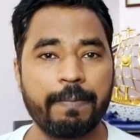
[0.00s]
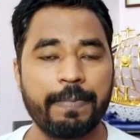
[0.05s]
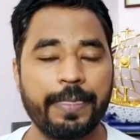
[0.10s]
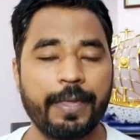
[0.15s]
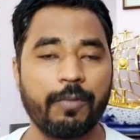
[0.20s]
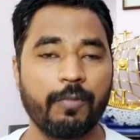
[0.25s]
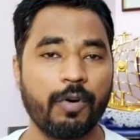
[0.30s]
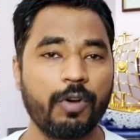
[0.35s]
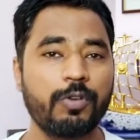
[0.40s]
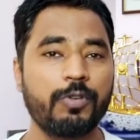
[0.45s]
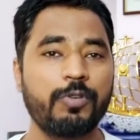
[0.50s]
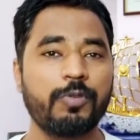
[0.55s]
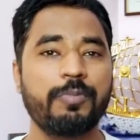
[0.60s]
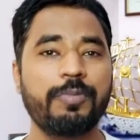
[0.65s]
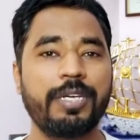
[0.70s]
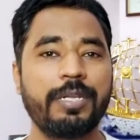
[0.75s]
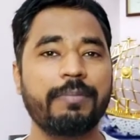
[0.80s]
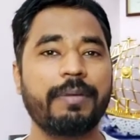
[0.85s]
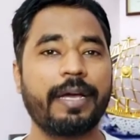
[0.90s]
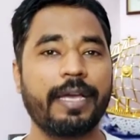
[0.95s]
Now what do you
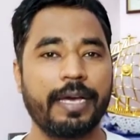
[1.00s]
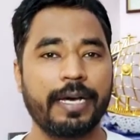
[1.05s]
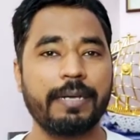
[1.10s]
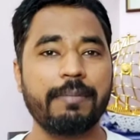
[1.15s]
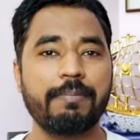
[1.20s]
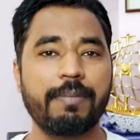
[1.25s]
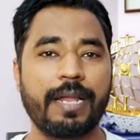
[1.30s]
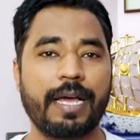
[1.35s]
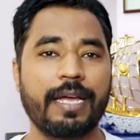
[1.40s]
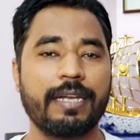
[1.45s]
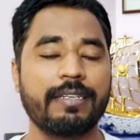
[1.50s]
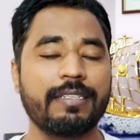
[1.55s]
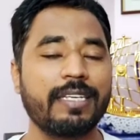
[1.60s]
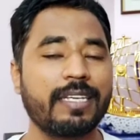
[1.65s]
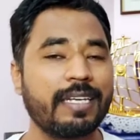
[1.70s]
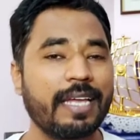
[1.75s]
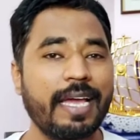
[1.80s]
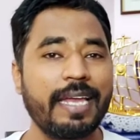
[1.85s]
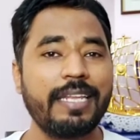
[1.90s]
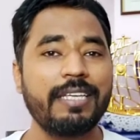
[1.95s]
mean by unplanned?
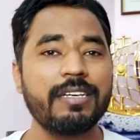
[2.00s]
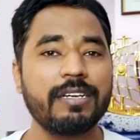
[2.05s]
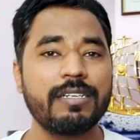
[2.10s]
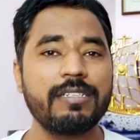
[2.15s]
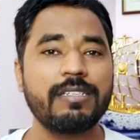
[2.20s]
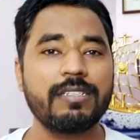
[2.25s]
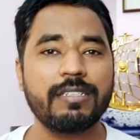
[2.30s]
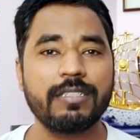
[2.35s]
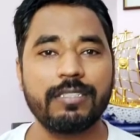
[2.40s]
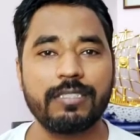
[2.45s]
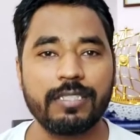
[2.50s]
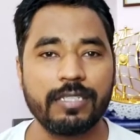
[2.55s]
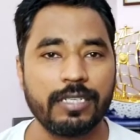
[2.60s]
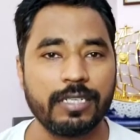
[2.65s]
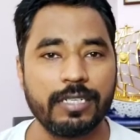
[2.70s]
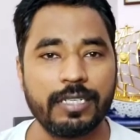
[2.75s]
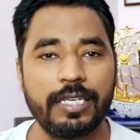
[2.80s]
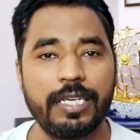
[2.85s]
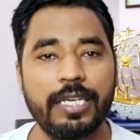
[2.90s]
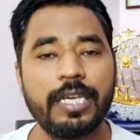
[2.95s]
That any
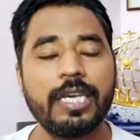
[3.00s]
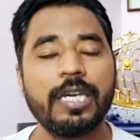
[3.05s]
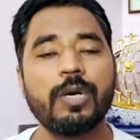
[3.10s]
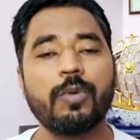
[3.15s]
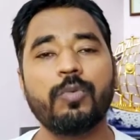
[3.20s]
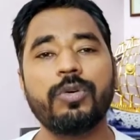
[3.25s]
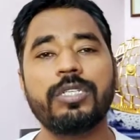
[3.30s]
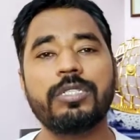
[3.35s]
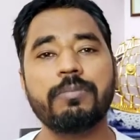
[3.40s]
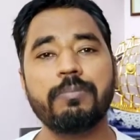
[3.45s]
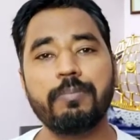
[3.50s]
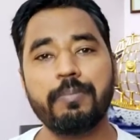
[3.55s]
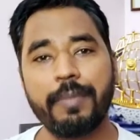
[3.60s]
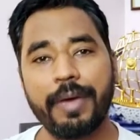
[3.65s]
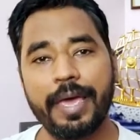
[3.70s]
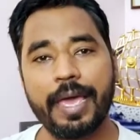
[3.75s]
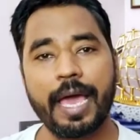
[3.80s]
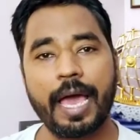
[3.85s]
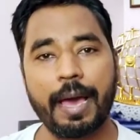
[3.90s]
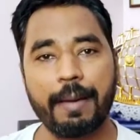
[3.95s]
uncertainty which
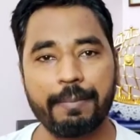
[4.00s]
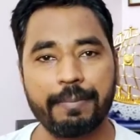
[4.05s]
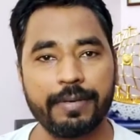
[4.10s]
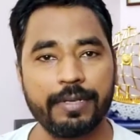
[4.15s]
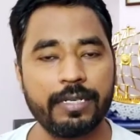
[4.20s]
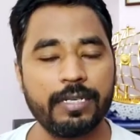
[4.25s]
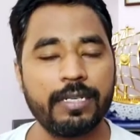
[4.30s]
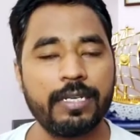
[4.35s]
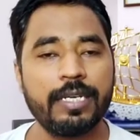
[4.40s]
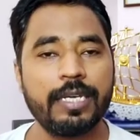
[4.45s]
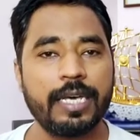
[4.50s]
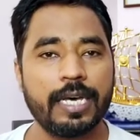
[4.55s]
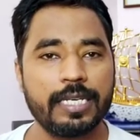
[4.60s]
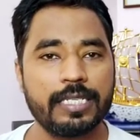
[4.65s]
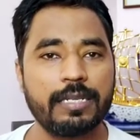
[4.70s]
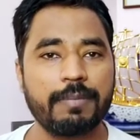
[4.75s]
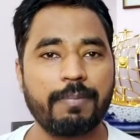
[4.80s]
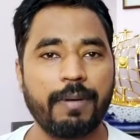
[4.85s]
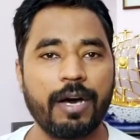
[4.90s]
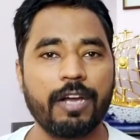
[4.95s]
may happen
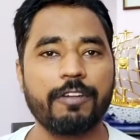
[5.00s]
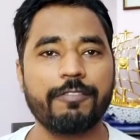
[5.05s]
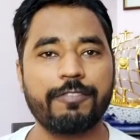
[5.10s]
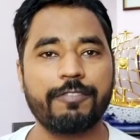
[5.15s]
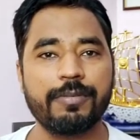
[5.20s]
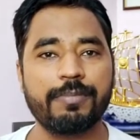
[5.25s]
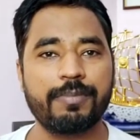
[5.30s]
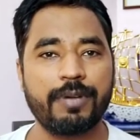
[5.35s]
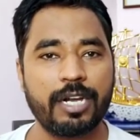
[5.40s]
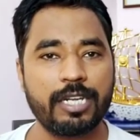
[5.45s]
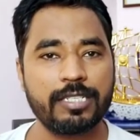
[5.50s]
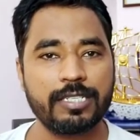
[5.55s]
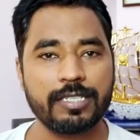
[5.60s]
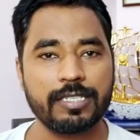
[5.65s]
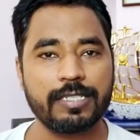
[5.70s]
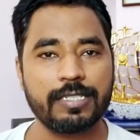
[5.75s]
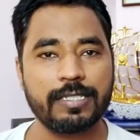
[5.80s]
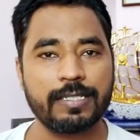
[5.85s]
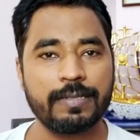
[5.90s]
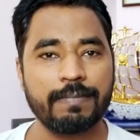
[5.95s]
as a part of your
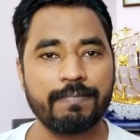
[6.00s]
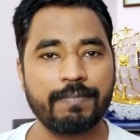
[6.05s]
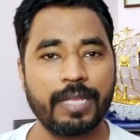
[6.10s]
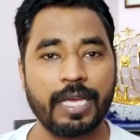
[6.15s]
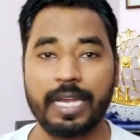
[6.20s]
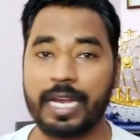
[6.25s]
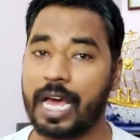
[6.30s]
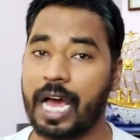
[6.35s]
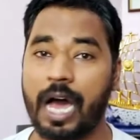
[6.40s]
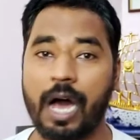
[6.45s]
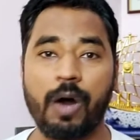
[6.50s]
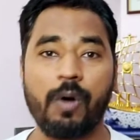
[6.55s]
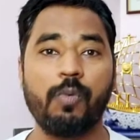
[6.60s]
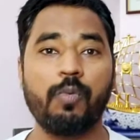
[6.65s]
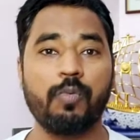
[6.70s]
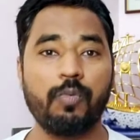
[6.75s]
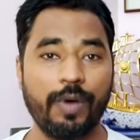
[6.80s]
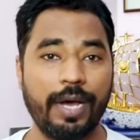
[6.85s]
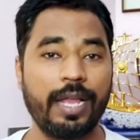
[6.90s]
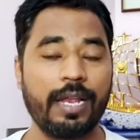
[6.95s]
process and
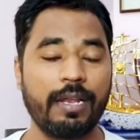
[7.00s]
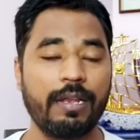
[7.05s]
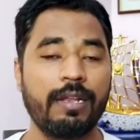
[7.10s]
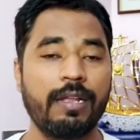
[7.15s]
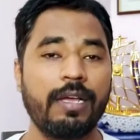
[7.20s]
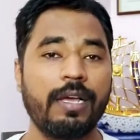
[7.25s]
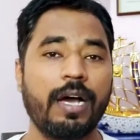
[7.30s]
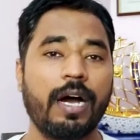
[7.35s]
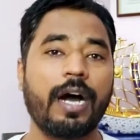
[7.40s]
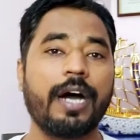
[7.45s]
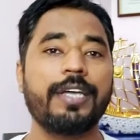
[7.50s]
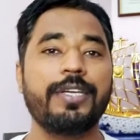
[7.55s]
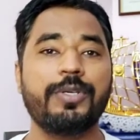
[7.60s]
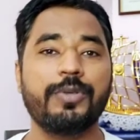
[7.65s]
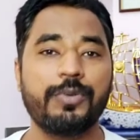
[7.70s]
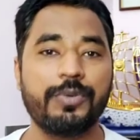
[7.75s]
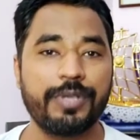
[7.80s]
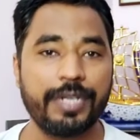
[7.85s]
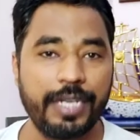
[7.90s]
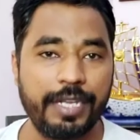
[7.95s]
how well are
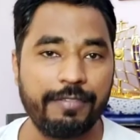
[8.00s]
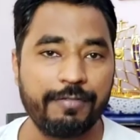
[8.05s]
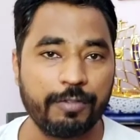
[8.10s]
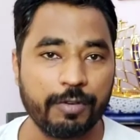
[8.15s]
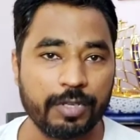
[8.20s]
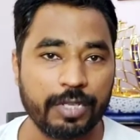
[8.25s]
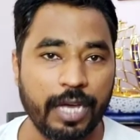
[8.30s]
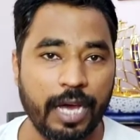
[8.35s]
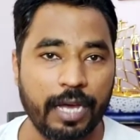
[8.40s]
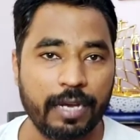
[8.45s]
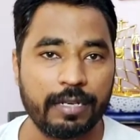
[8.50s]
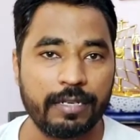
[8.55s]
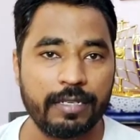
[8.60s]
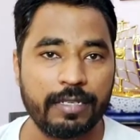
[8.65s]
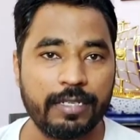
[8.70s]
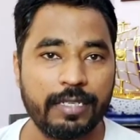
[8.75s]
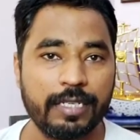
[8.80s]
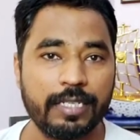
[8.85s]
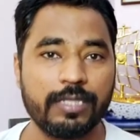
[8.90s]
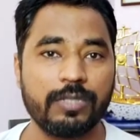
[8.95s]
you ready for that?
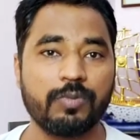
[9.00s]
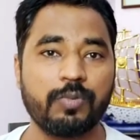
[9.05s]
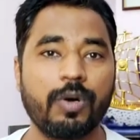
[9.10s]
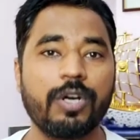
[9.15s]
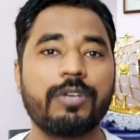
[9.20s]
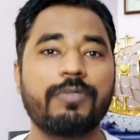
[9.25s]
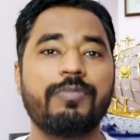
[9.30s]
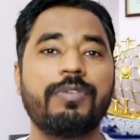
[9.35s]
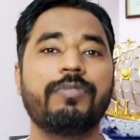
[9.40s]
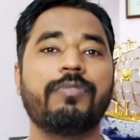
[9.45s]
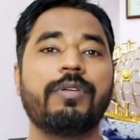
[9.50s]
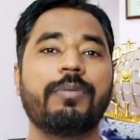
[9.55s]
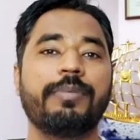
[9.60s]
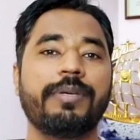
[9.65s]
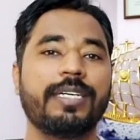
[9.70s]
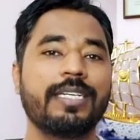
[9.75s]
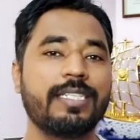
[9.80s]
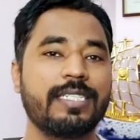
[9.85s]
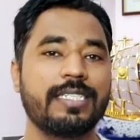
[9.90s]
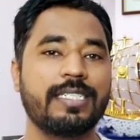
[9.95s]
is what we will
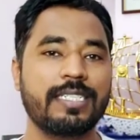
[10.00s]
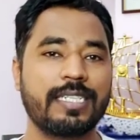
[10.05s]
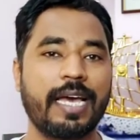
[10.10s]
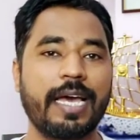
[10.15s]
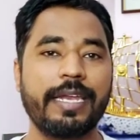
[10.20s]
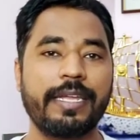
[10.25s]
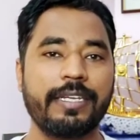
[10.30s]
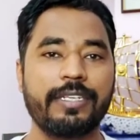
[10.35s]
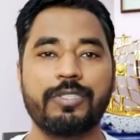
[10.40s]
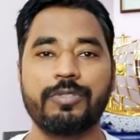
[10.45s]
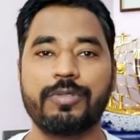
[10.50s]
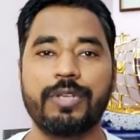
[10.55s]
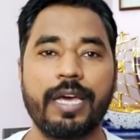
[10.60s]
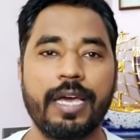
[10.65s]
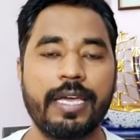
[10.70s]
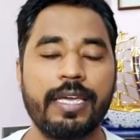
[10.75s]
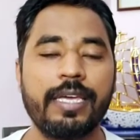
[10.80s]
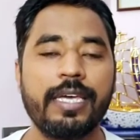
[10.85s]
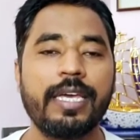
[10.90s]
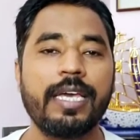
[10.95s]
be understanding
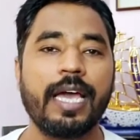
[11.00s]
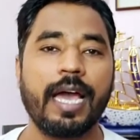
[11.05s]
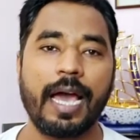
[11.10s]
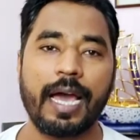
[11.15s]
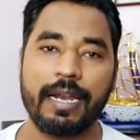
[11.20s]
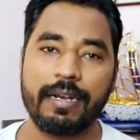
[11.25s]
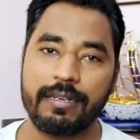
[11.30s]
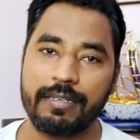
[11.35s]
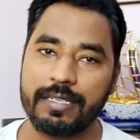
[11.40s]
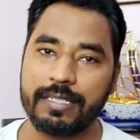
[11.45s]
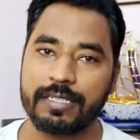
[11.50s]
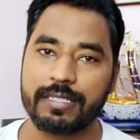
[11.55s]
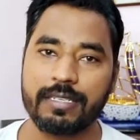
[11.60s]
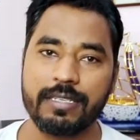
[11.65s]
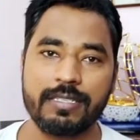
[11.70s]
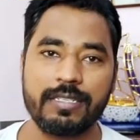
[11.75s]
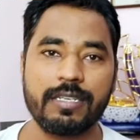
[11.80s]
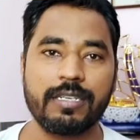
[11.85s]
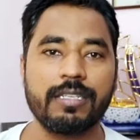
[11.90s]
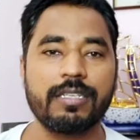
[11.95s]
today and
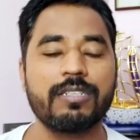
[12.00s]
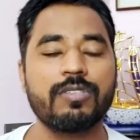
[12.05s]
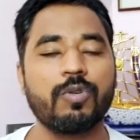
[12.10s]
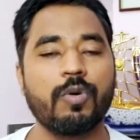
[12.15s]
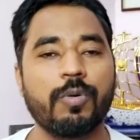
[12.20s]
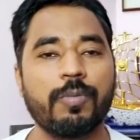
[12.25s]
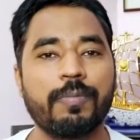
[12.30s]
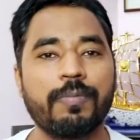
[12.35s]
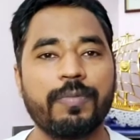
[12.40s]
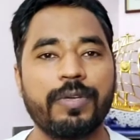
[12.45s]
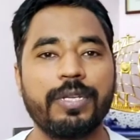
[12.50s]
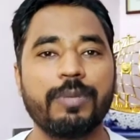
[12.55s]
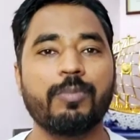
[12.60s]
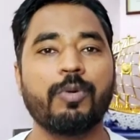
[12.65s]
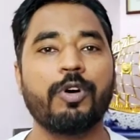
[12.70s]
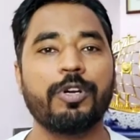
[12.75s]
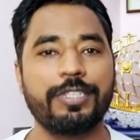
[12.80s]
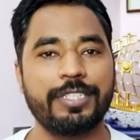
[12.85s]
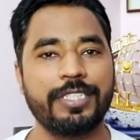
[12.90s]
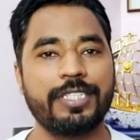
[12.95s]
discussing this on in
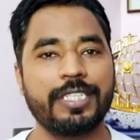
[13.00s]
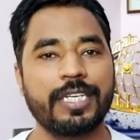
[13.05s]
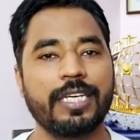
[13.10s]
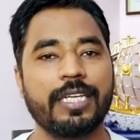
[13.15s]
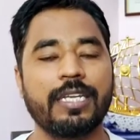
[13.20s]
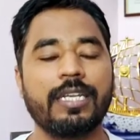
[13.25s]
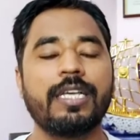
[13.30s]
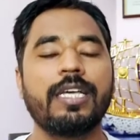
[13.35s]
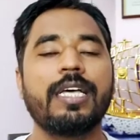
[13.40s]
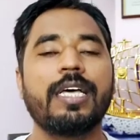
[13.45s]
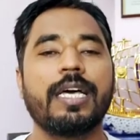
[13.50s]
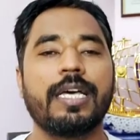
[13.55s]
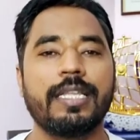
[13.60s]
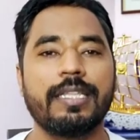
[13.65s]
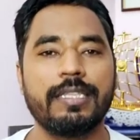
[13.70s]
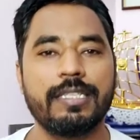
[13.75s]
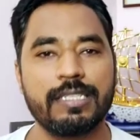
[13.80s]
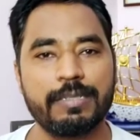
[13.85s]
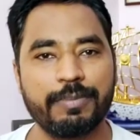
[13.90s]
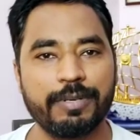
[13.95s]
more detail
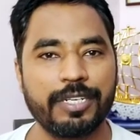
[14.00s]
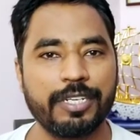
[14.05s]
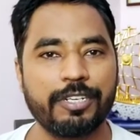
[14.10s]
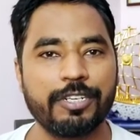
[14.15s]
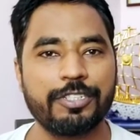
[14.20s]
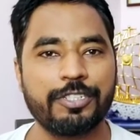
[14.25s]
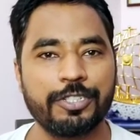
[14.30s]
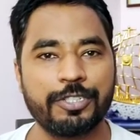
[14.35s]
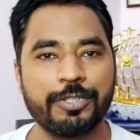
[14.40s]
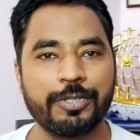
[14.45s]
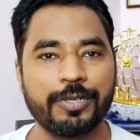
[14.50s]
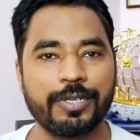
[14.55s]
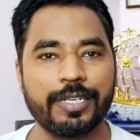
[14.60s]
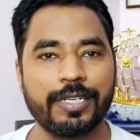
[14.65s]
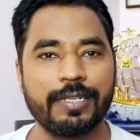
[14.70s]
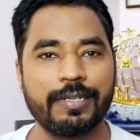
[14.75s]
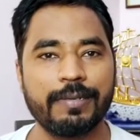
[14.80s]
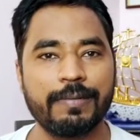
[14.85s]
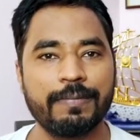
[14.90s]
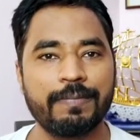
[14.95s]
in this particular
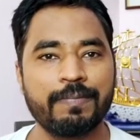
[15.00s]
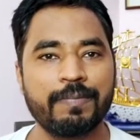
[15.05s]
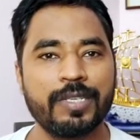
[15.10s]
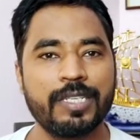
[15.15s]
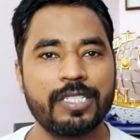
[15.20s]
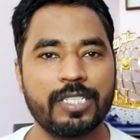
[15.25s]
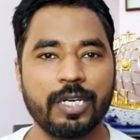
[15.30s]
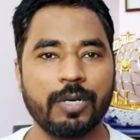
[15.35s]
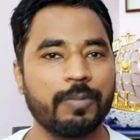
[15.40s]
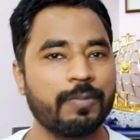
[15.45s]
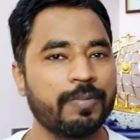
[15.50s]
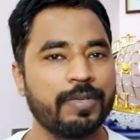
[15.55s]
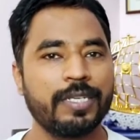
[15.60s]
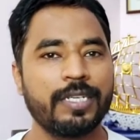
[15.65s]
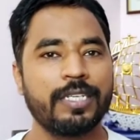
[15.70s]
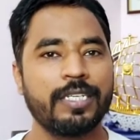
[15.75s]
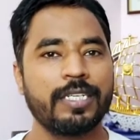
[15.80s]
tutorial. So